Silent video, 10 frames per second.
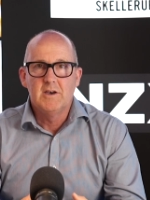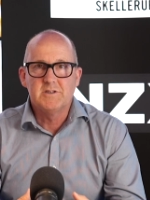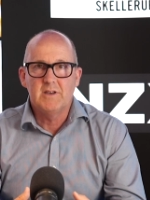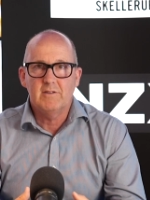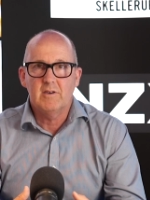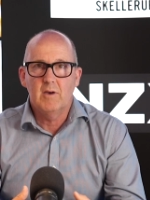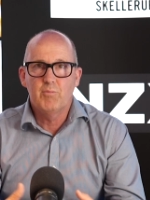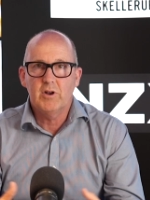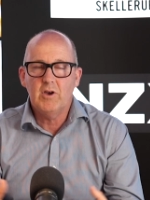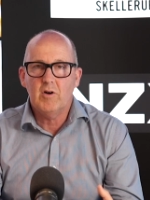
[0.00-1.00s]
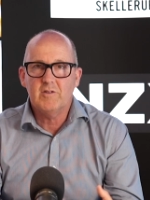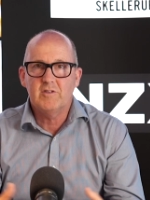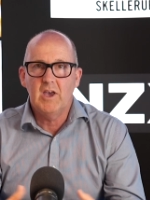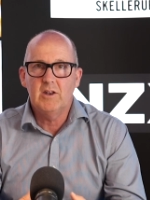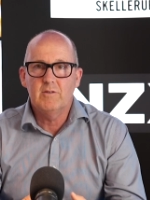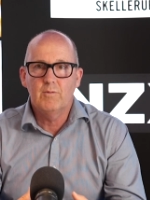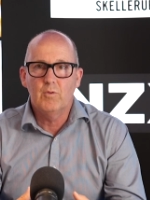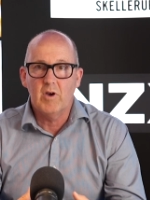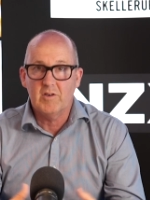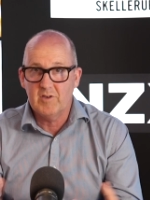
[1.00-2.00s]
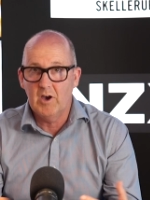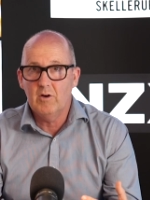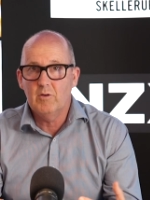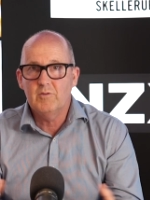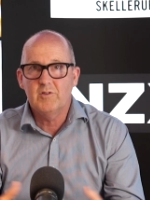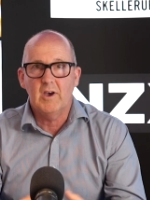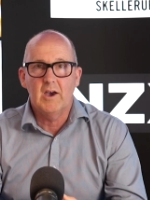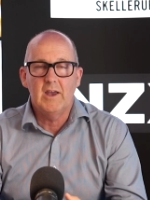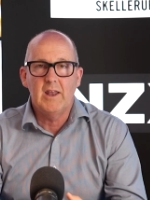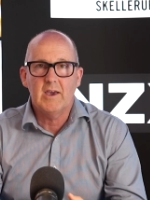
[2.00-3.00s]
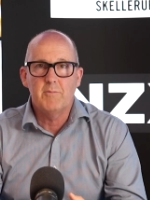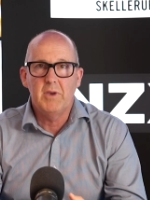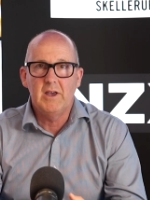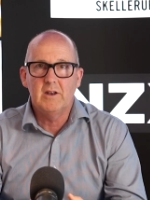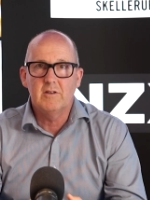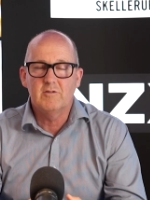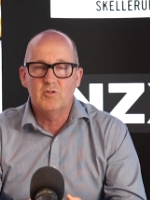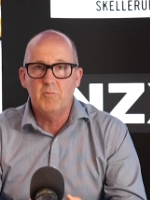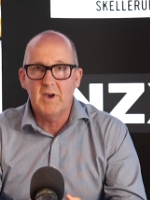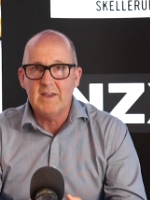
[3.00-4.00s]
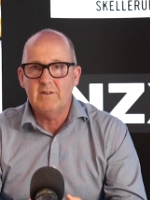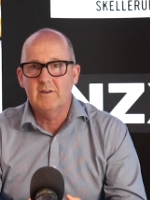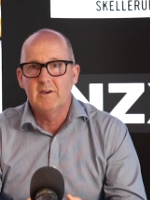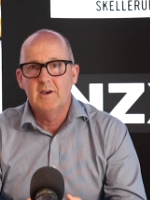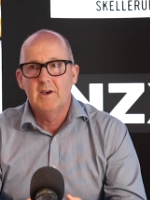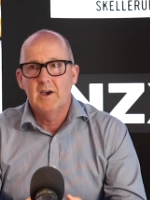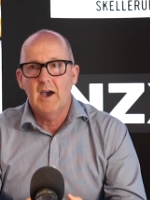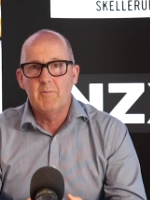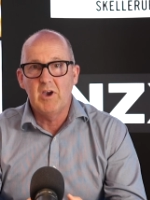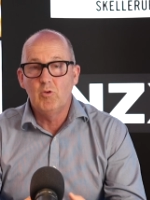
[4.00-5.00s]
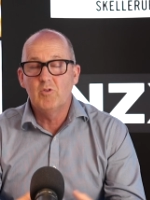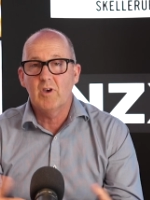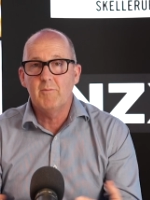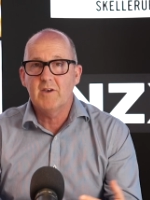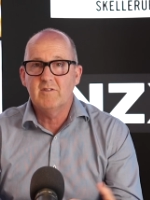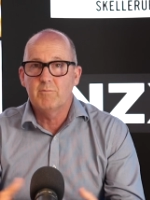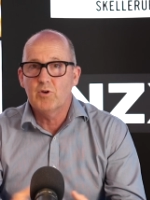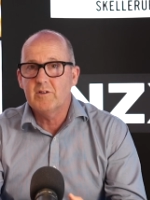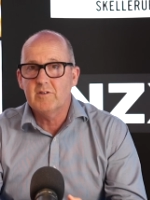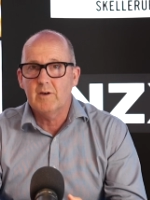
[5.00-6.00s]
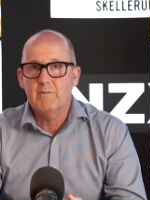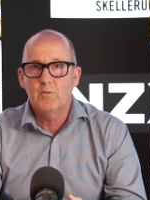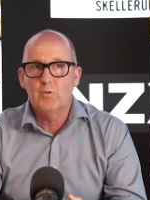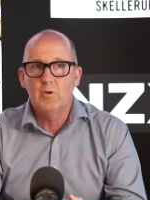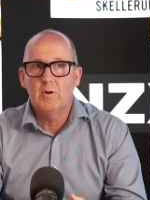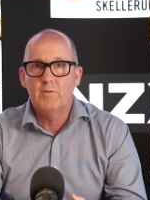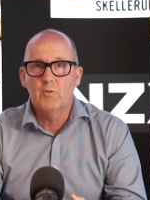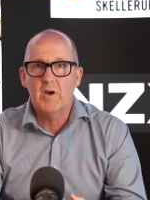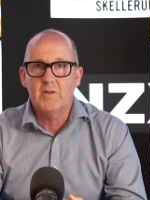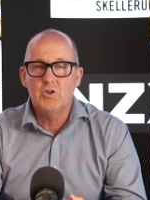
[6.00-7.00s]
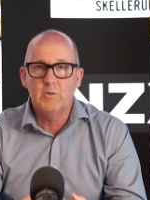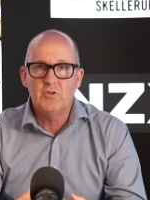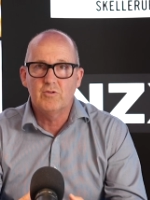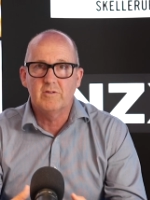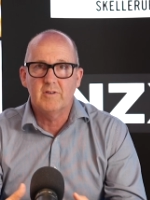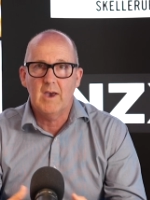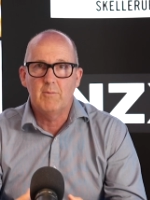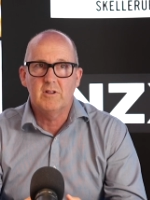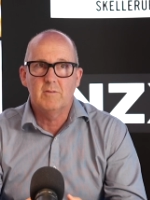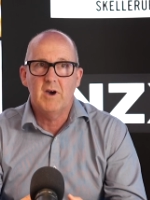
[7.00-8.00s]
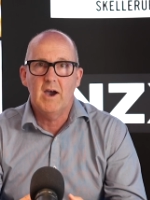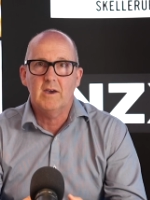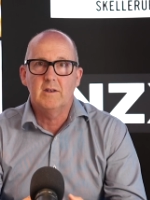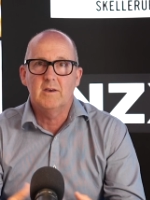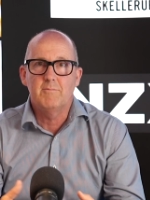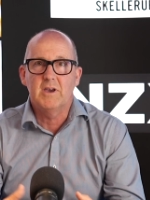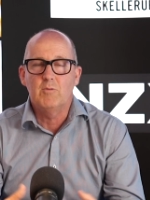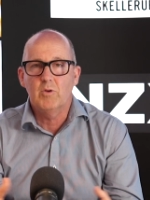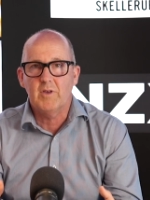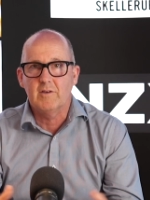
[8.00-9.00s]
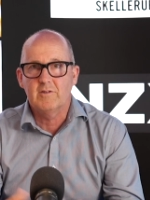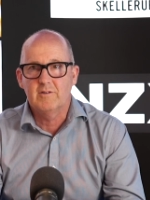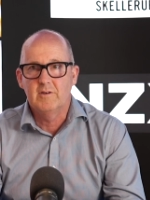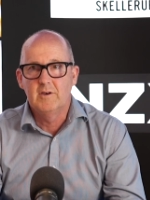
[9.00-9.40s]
So that's a pretty high standard for ourselves and our competitors to meet, and also makes it pretty tough for other new entrants to come into the market and compete with us.